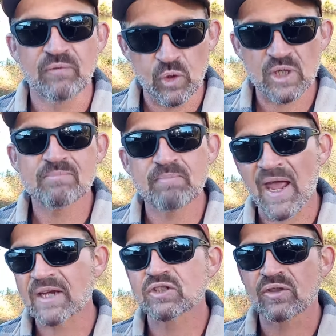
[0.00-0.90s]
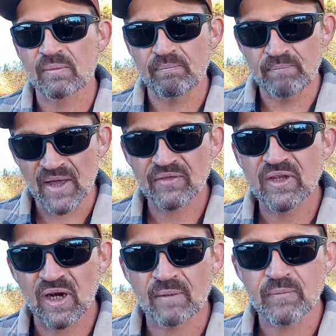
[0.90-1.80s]
If you can match the
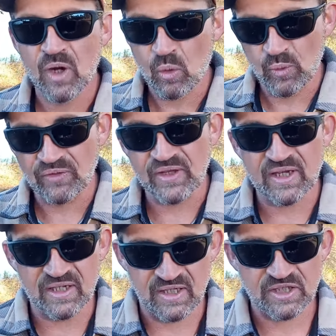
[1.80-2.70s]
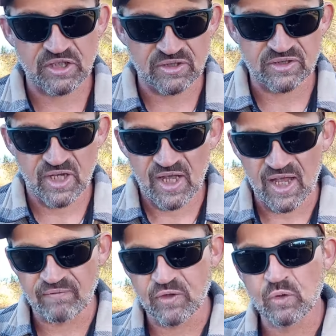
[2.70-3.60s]
method up with the conditions,
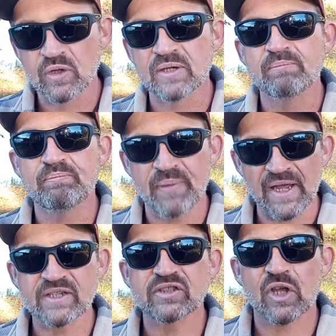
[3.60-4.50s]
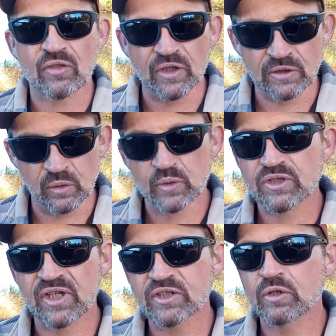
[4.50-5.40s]
if you can base the
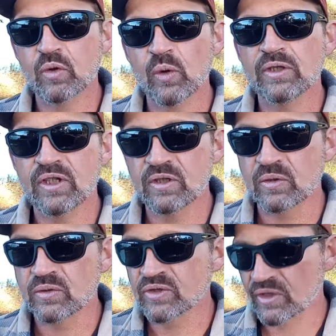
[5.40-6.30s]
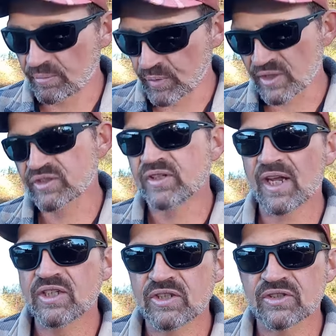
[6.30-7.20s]
lures that you're going to use, the
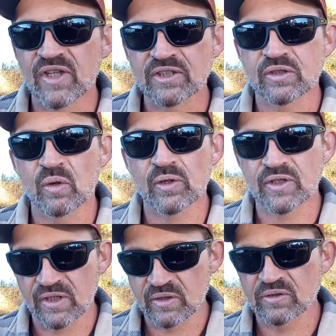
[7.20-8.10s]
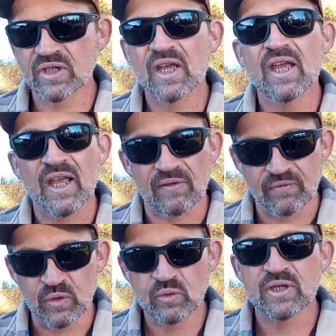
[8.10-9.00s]
presentations that you're going to use,
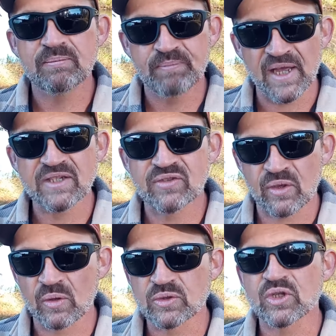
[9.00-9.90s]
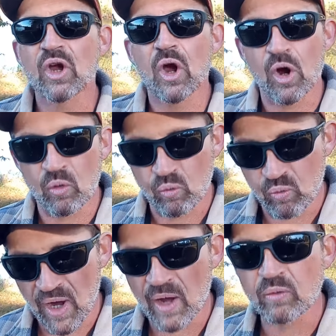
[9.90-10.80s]
if you can base those
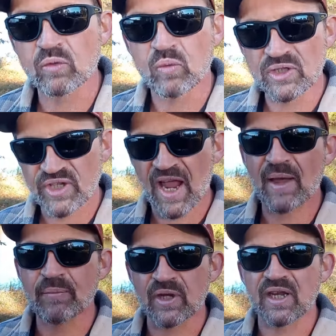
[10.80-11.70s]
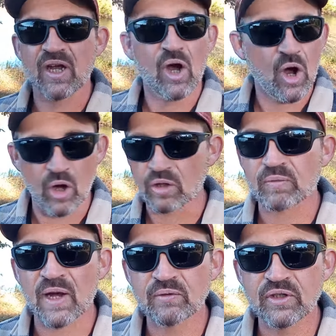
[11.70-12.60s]
around what's happening
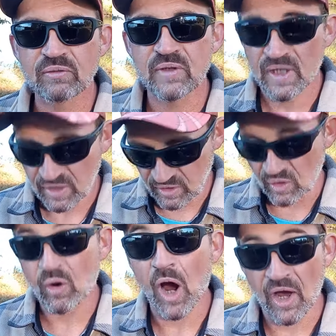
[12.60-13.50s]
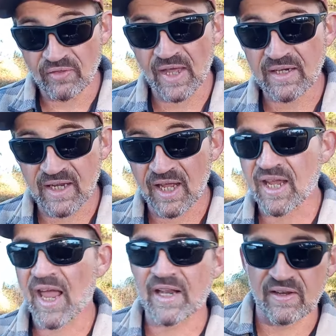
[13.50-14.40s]
all around you, you know, on that
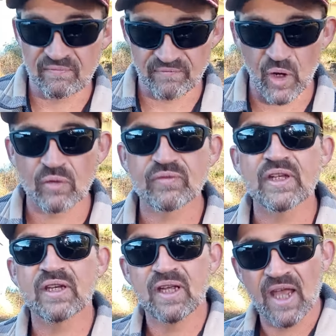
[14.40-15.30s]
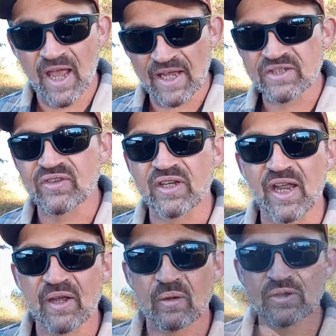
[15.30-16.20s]
day, and evolve it as the day